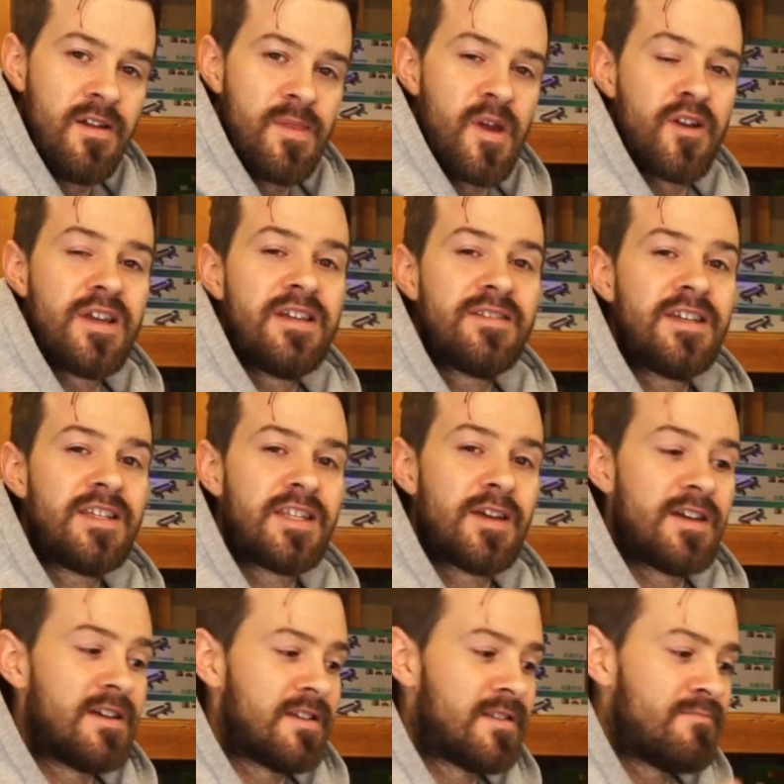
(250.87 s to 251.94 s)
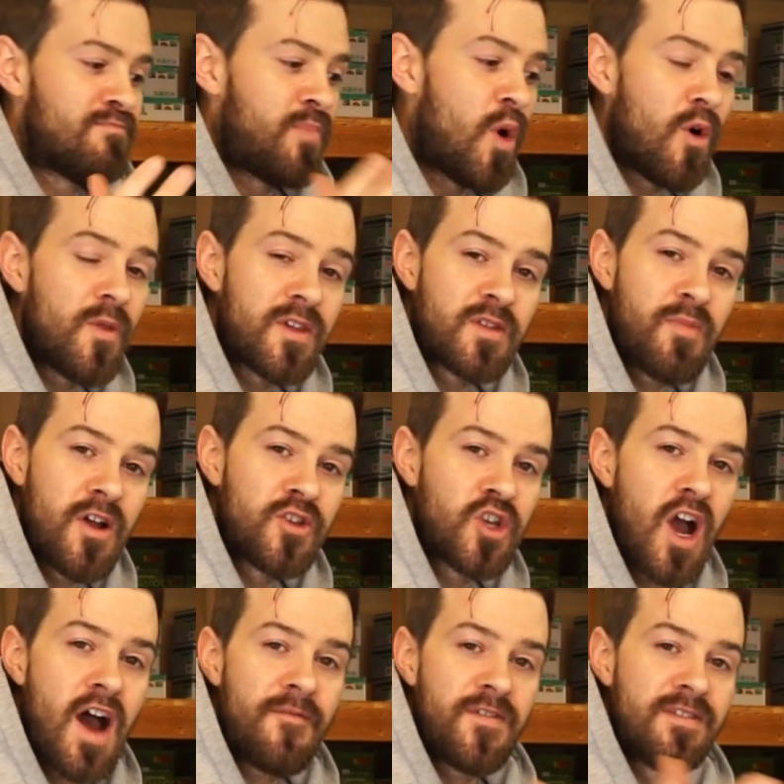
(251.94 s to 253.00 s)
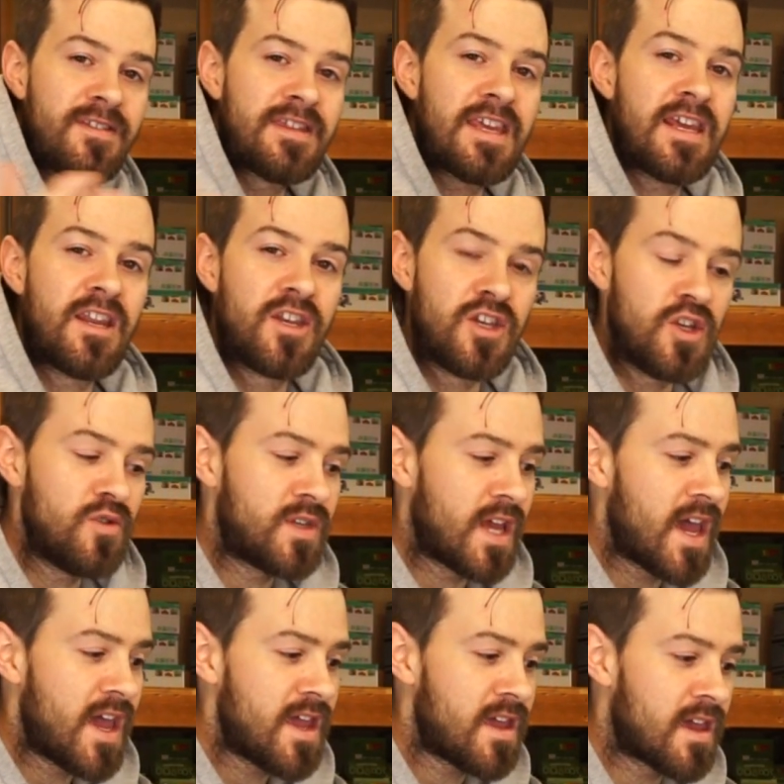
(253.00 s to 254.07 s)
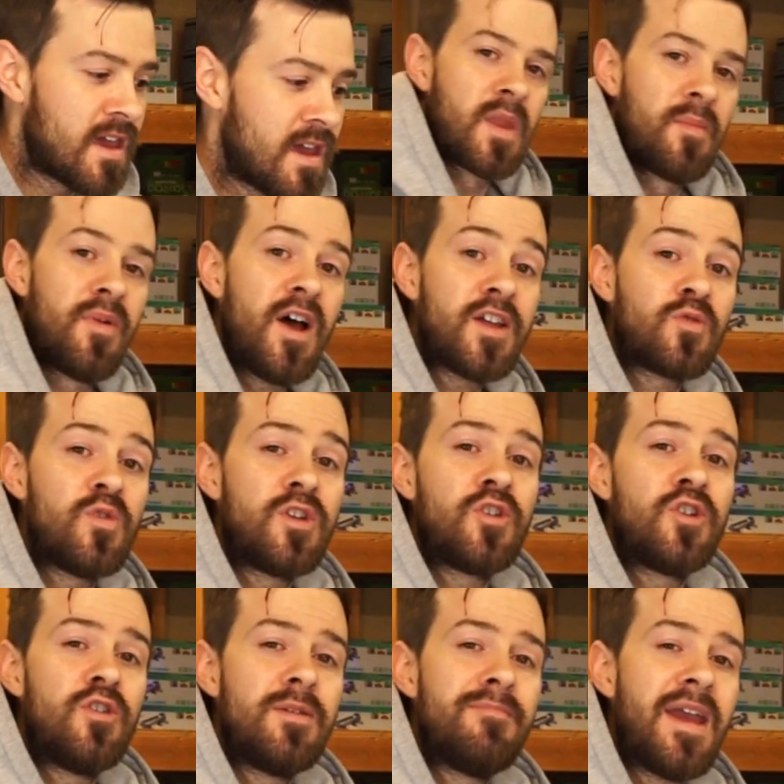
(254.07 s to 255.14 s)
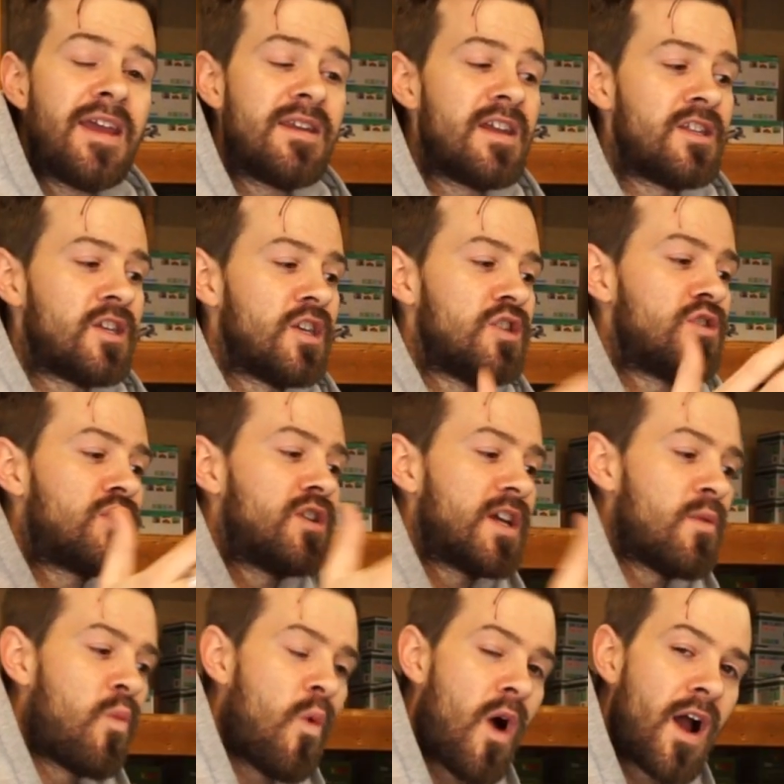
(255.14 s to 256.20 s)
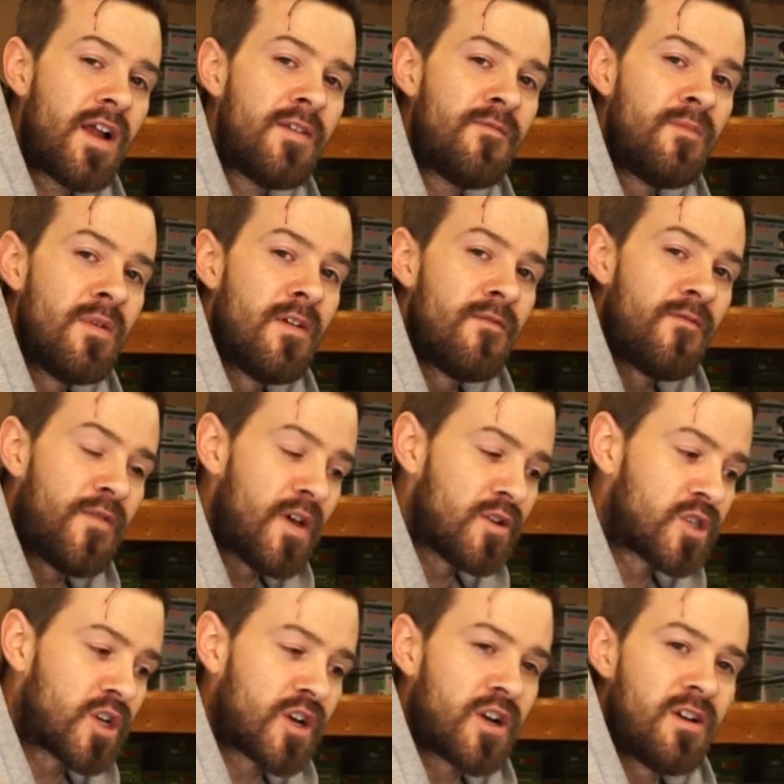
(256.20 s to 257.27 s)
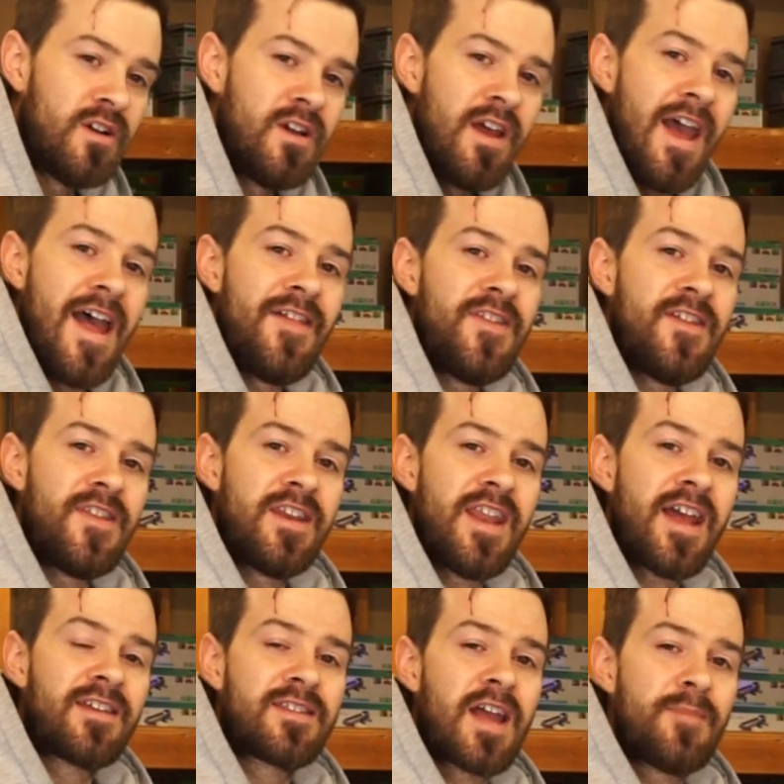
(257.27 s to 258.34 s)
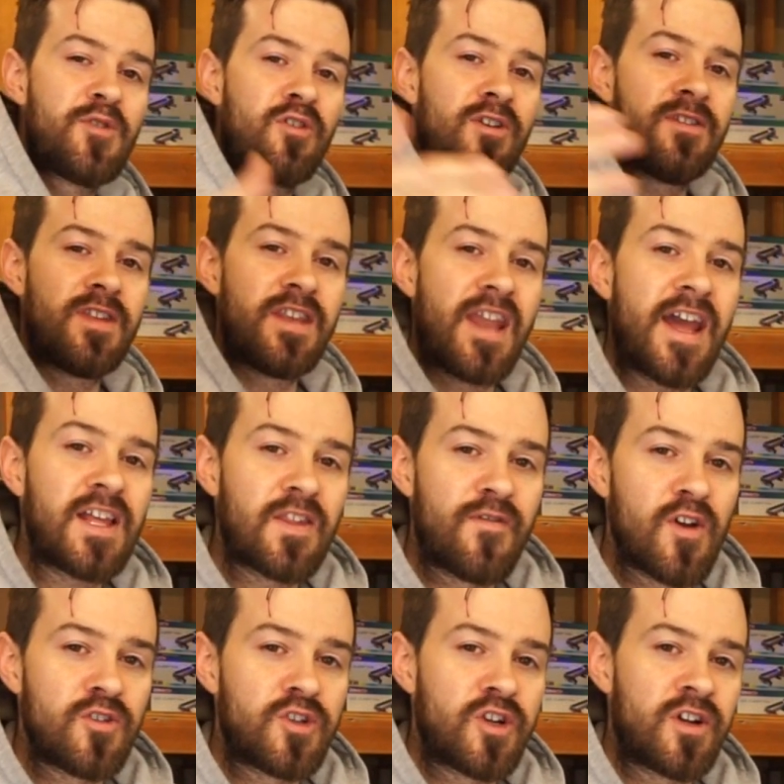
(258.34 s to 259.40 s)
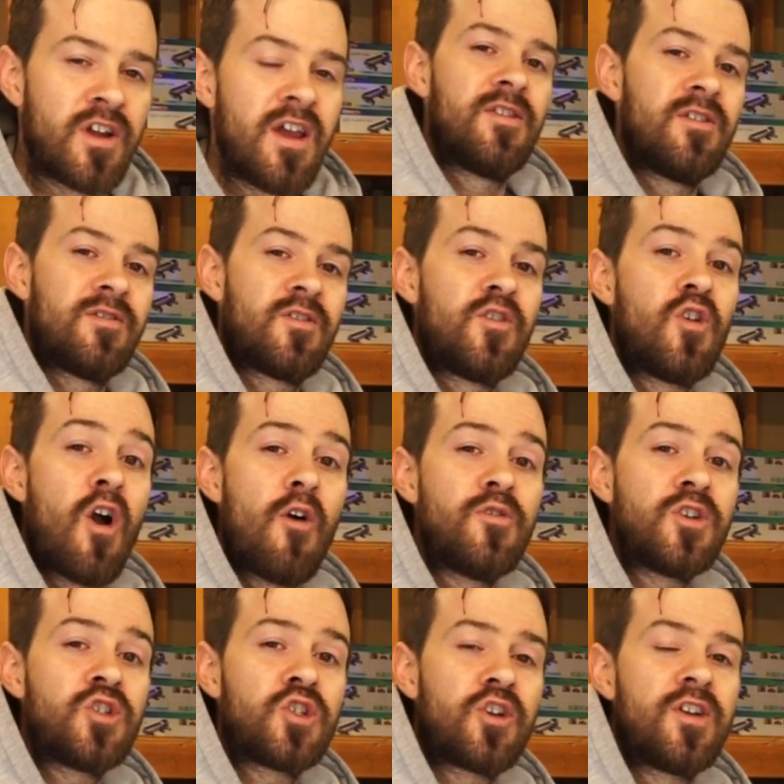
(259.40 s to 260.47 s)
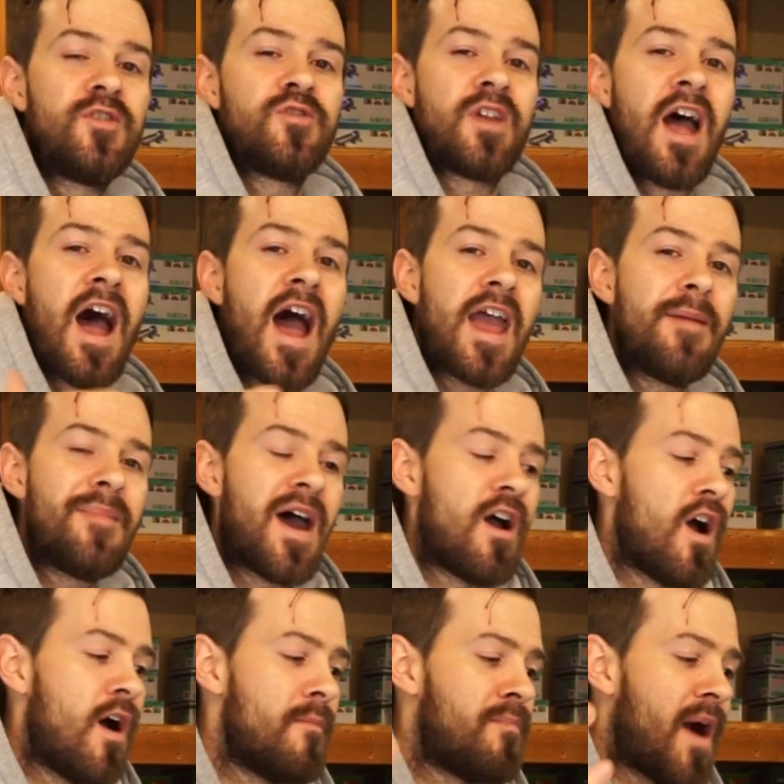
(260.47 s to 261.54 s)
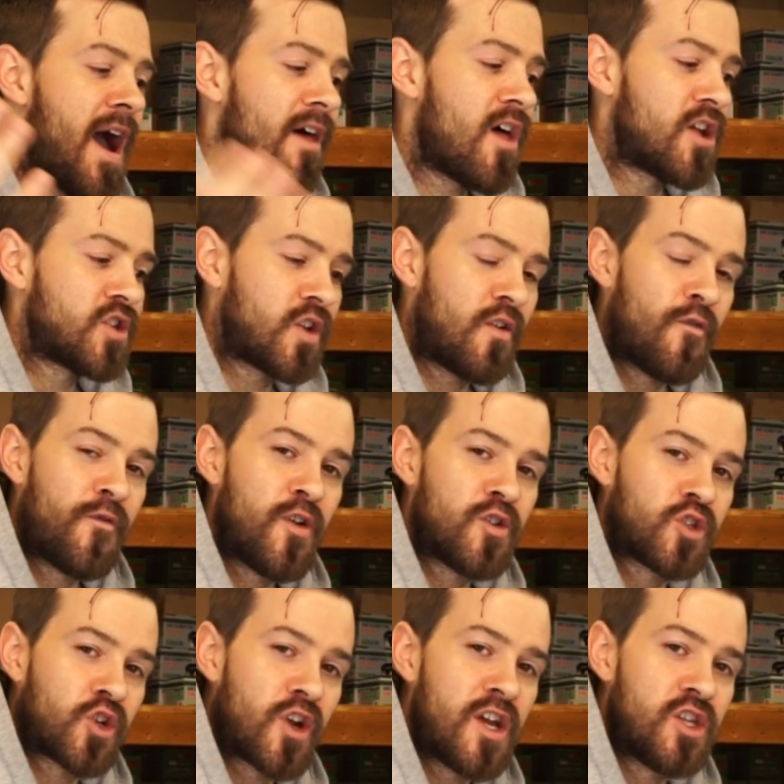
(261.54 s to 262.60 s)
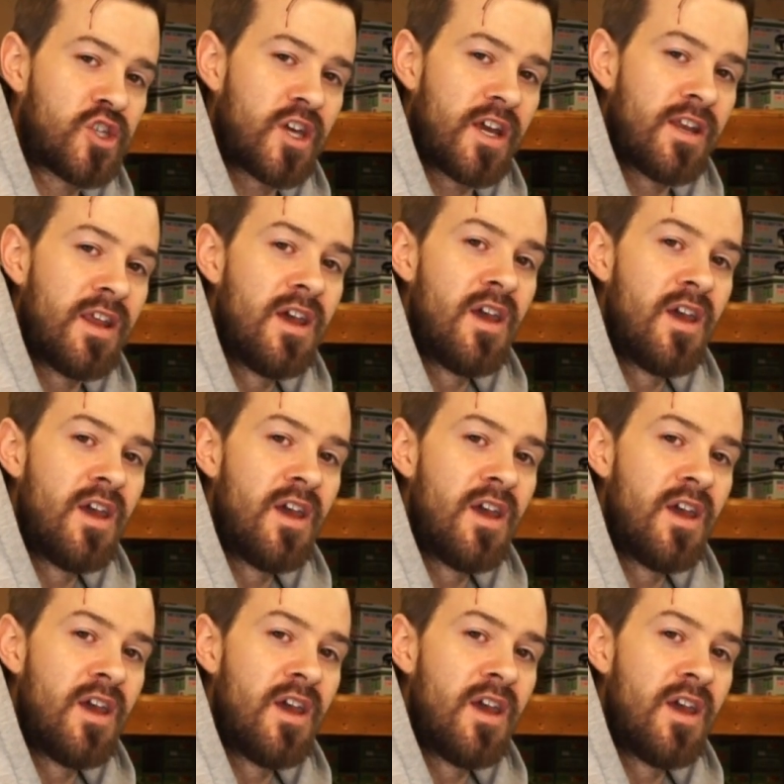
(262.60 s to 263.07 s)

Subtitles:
They're easy to pull the sponge off and seed a new tank. Plus, when you're doing maintenance, you clean one filter, and then the next time you clean the next filter, so you're always assuring there's a high amount of biological filtration.